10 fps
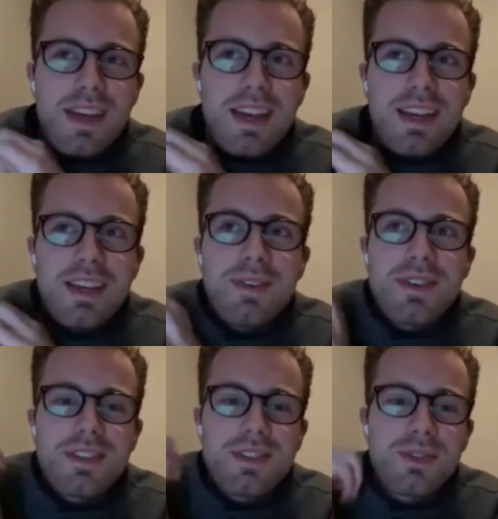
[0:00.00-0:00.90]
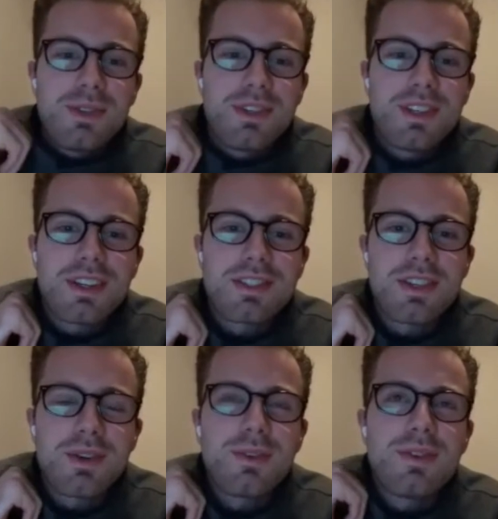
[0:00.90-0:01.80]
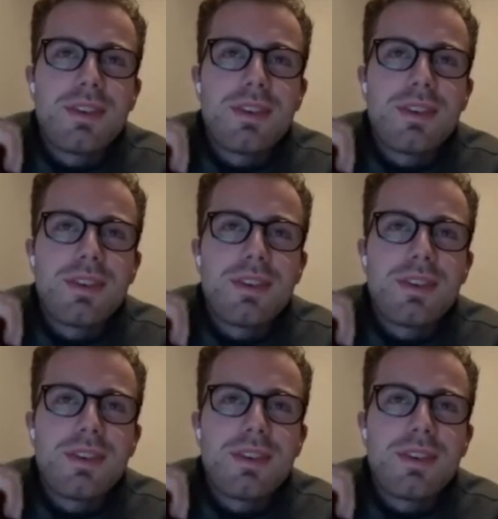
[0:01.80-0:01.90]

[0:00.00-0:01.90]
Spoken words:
I went to school and also